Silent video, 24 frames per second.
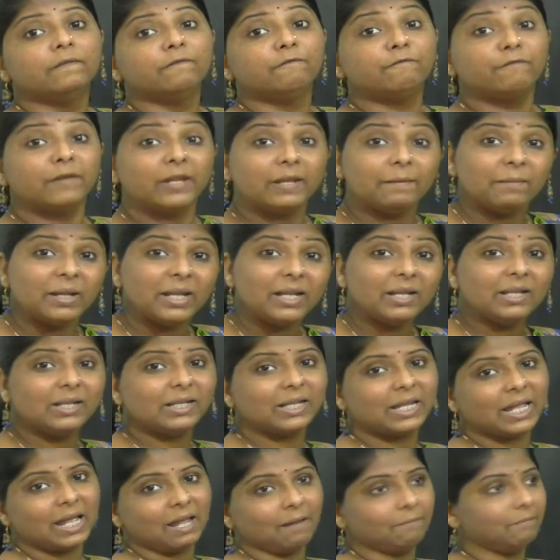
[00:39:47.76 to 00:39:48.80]

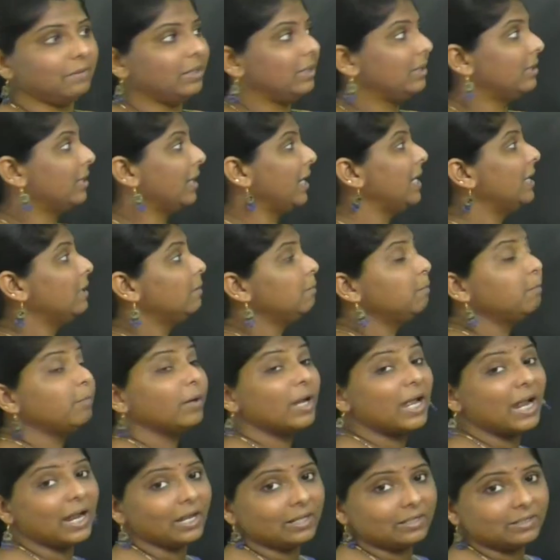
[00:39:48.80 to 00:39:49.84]
female gamete in
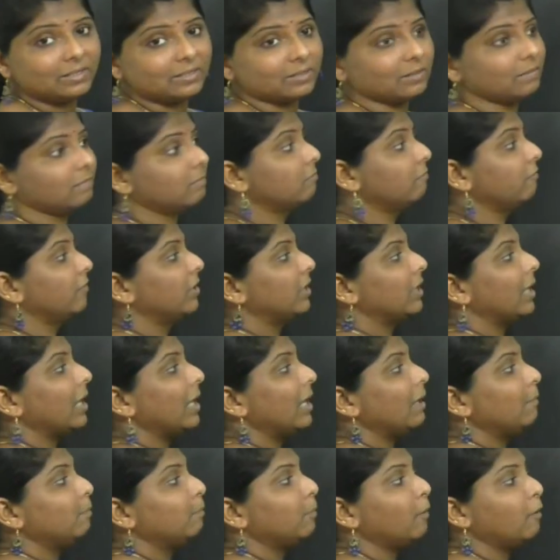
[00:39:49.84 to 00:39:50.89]
plants with the
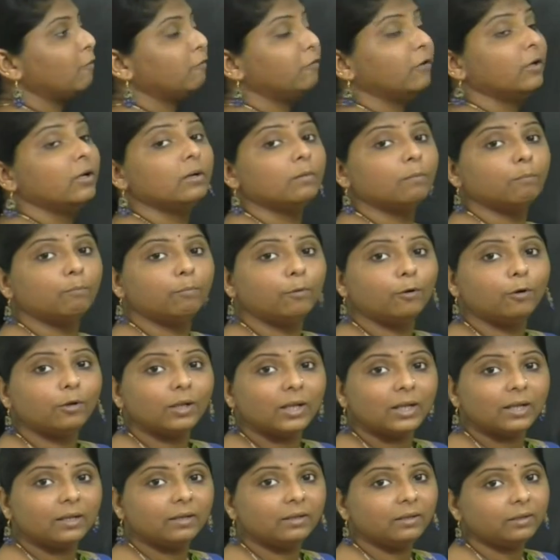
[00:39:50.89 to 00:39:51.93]
help of
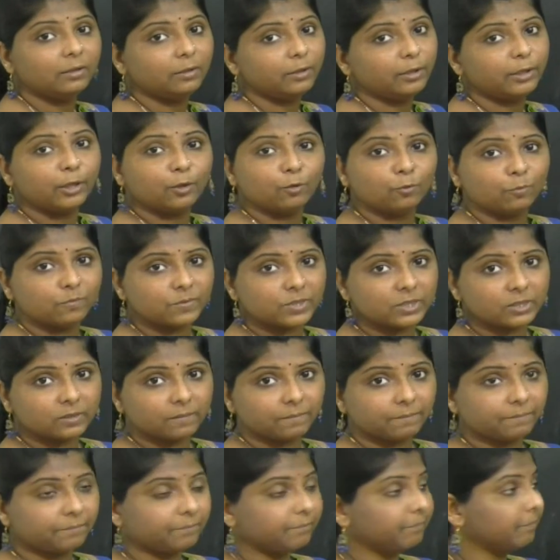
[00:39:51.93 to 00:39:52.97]
pollen tubes.
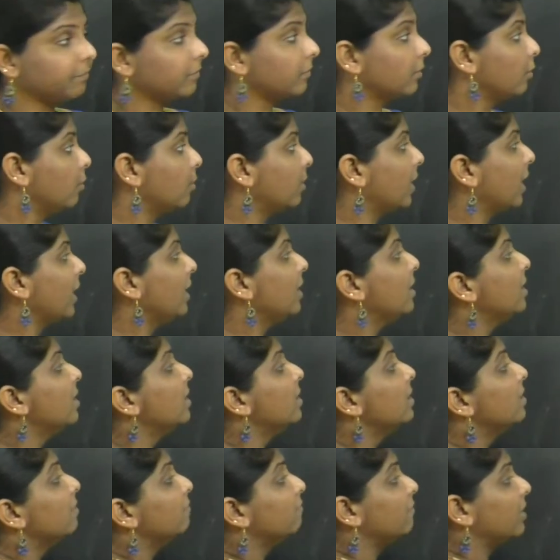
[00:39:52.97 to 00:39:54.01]
Okay.
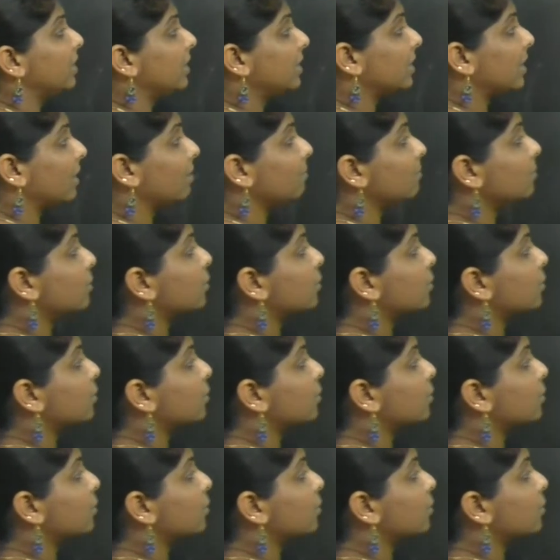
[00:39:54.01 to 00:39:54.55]
When it comes